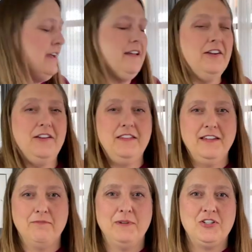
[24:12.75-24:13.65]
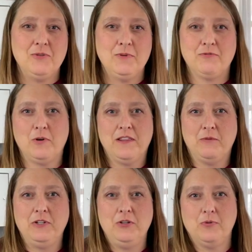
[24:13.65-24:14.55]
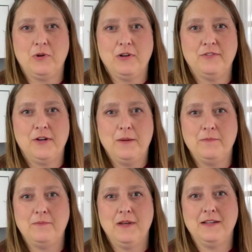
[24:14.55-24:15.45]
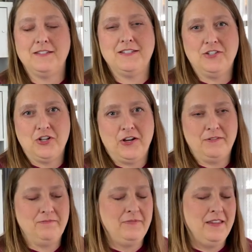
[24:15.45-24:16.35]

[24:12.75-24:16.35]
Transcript: now, I think I've mentioned before that when you order from Stitch On